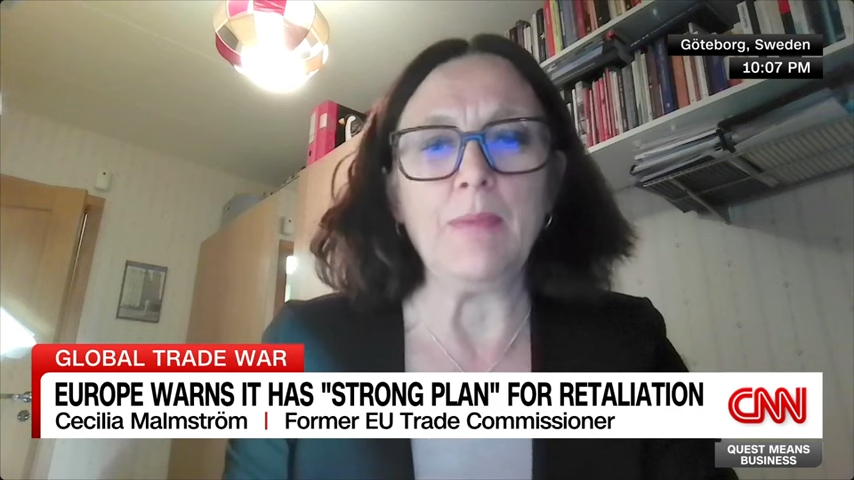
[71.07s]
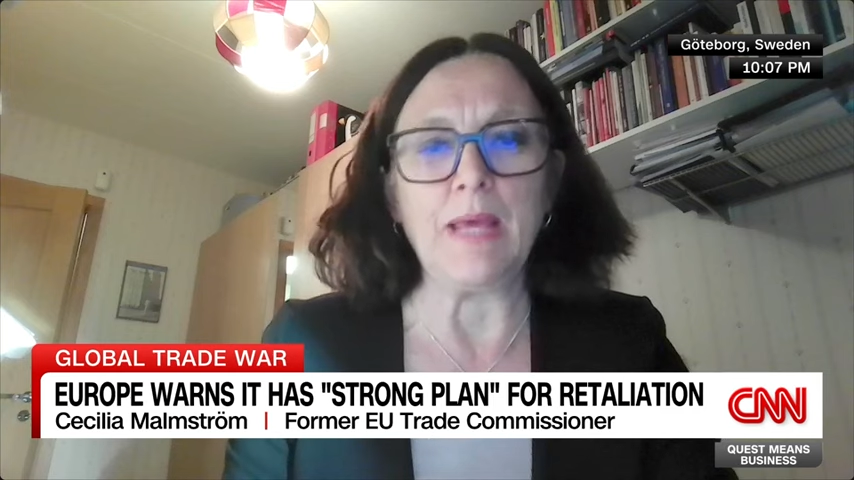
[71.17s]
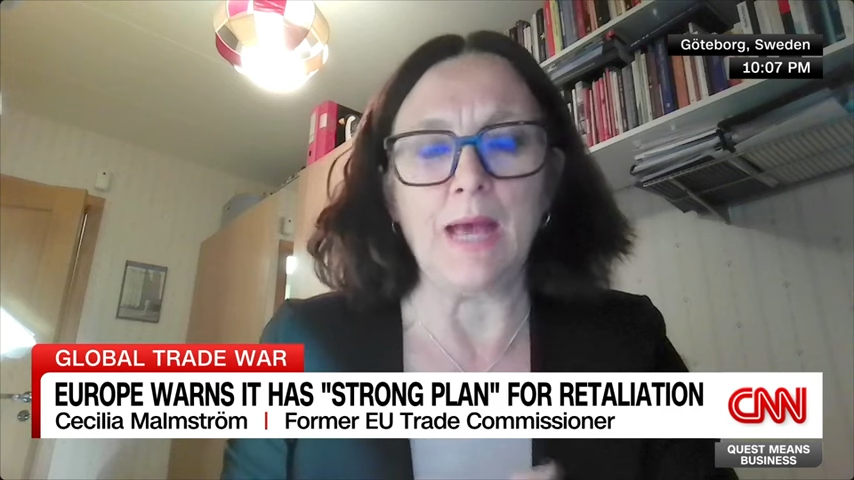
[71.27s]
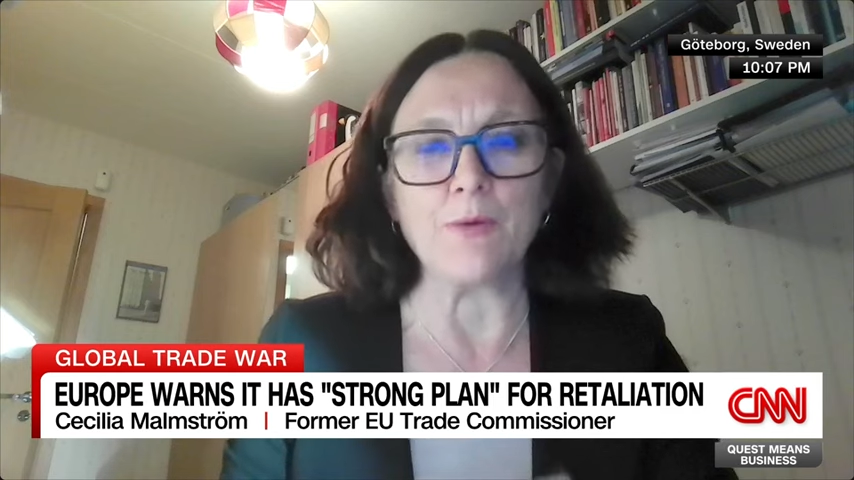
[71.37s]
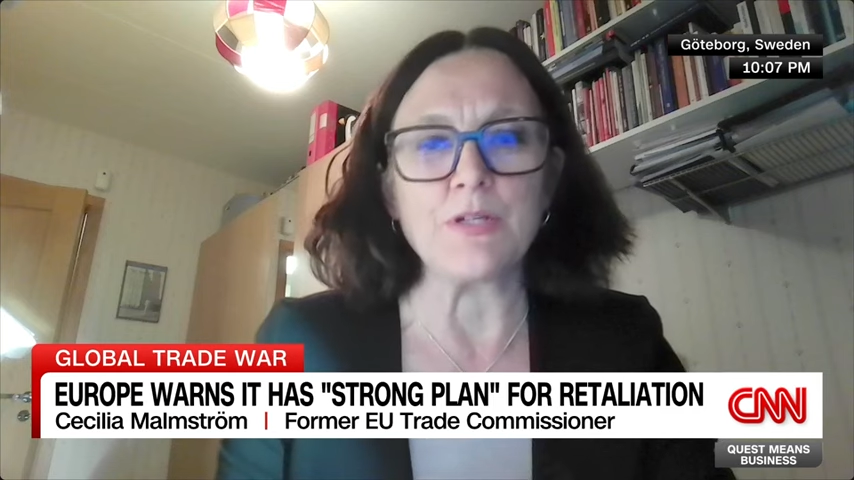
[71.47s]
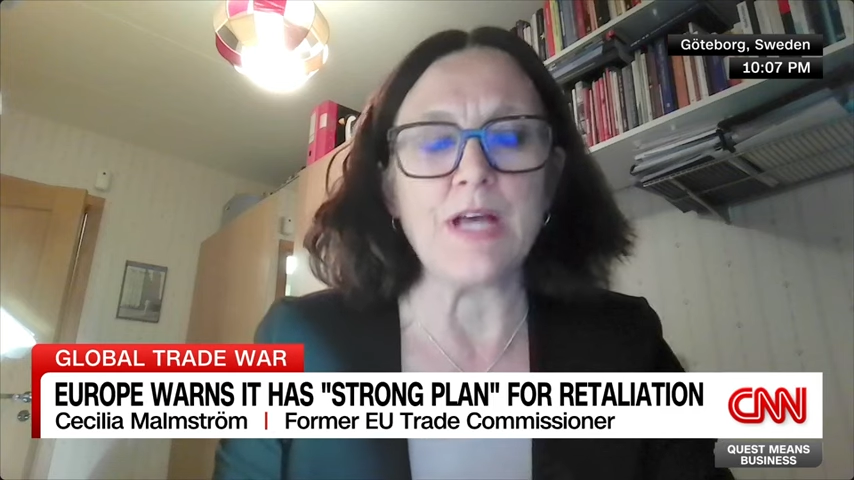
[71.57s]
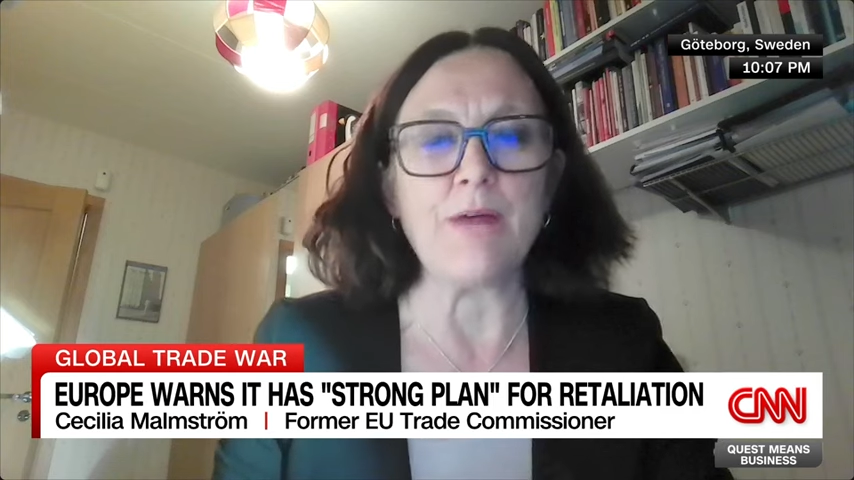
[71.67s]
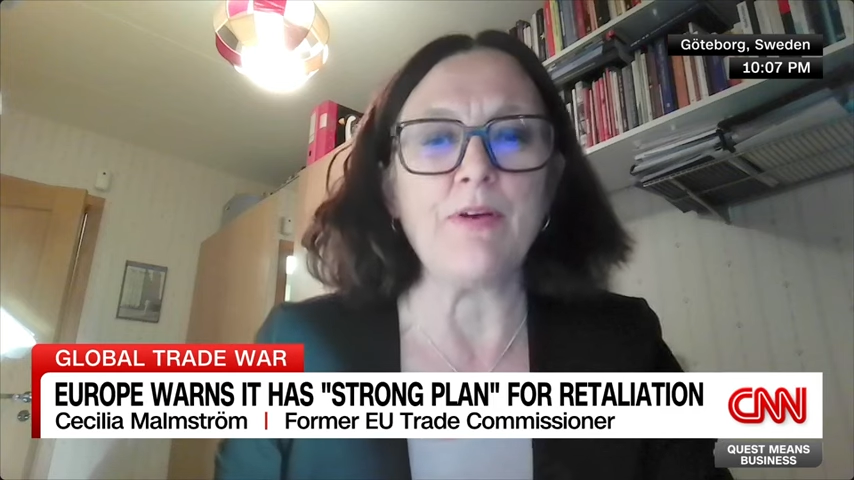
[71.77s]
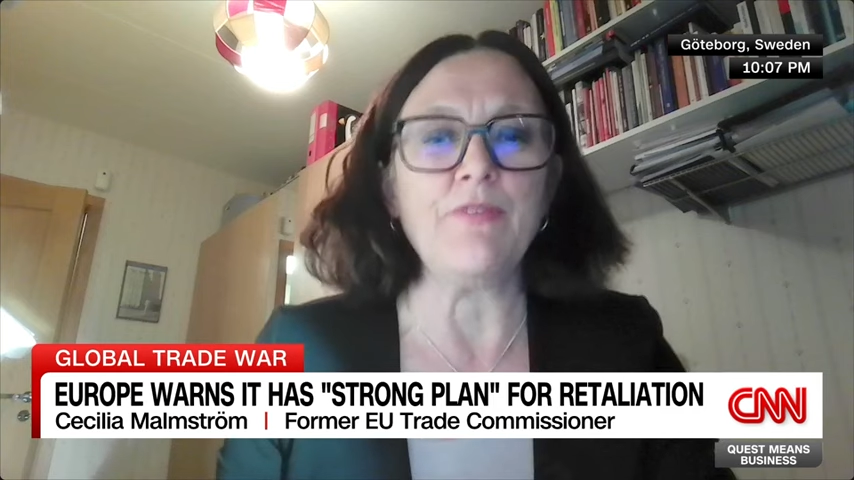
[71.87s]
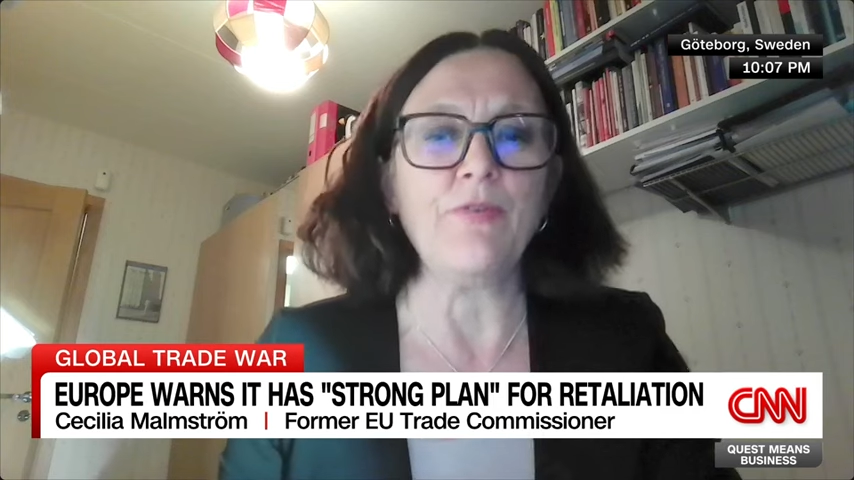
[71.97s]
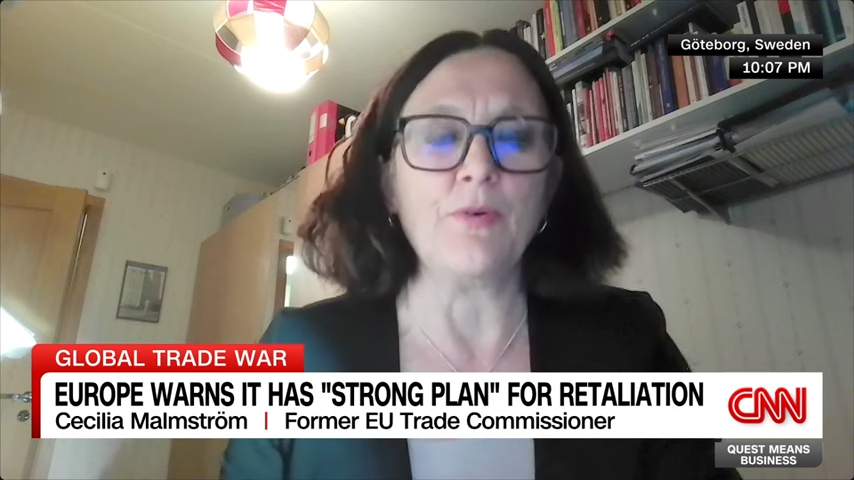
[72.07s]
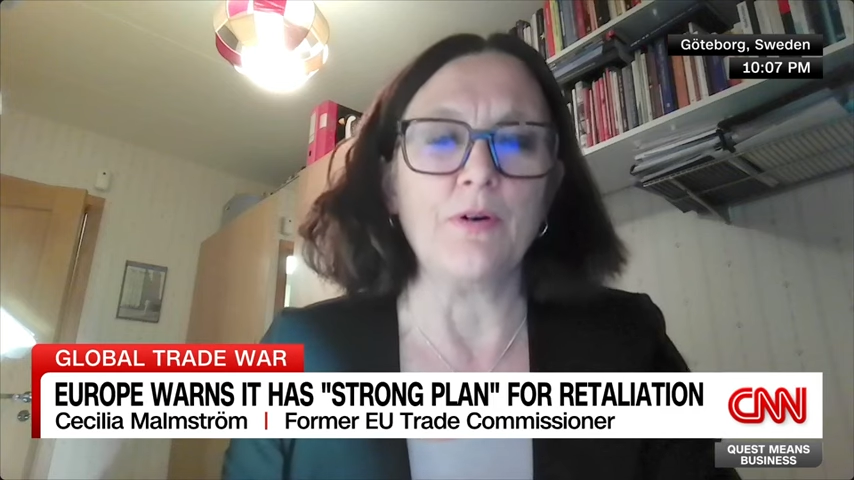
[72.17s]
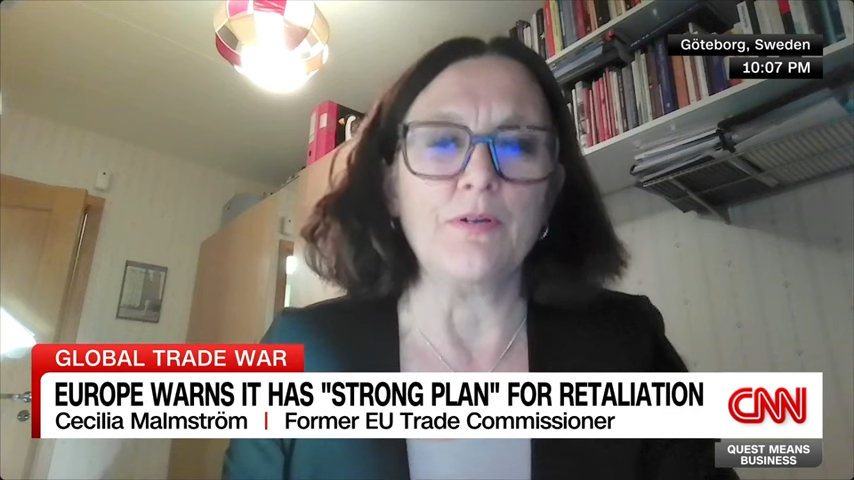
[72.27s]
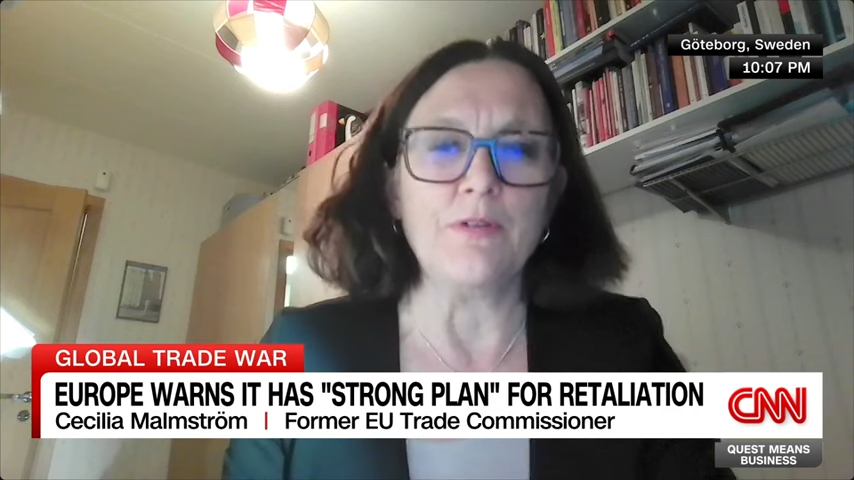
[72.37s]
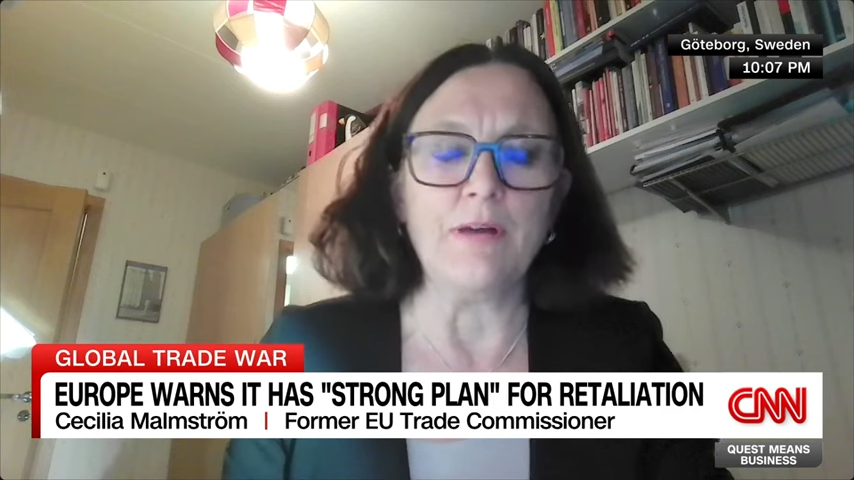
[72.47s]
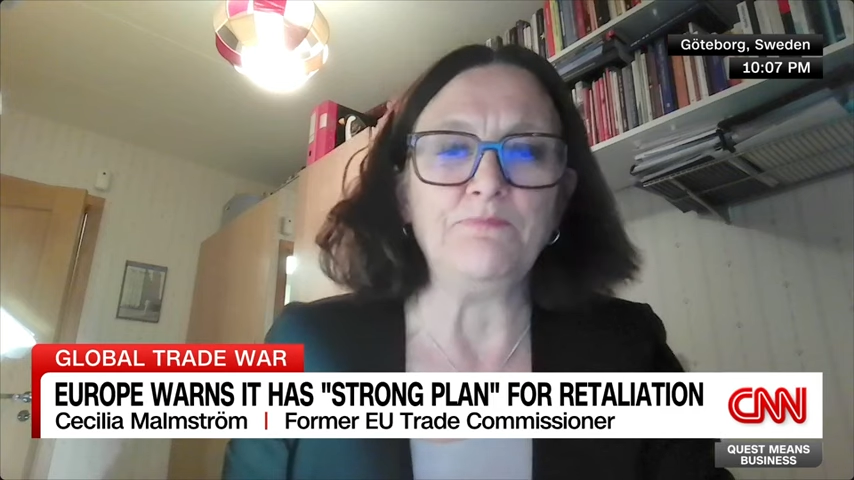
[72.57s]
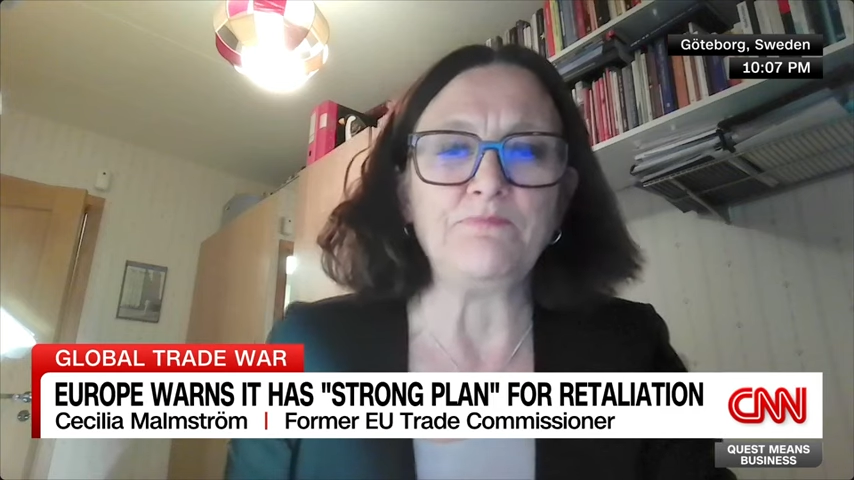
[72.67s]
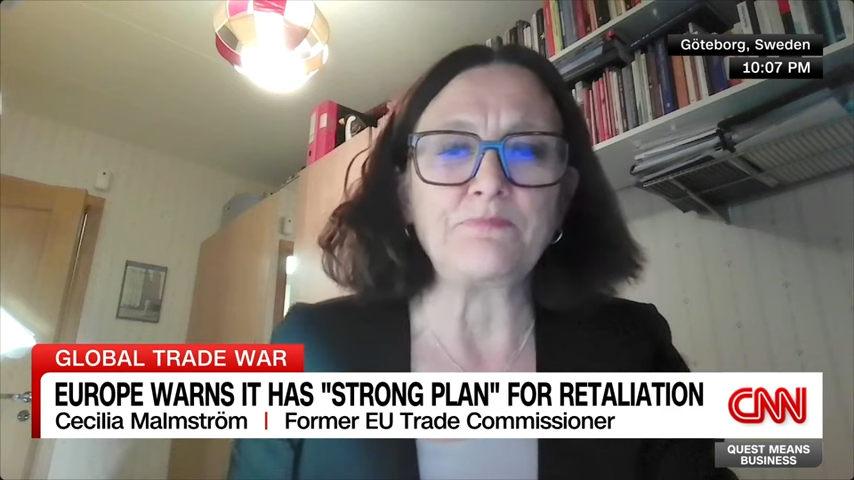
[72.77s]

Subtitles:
counter tariff or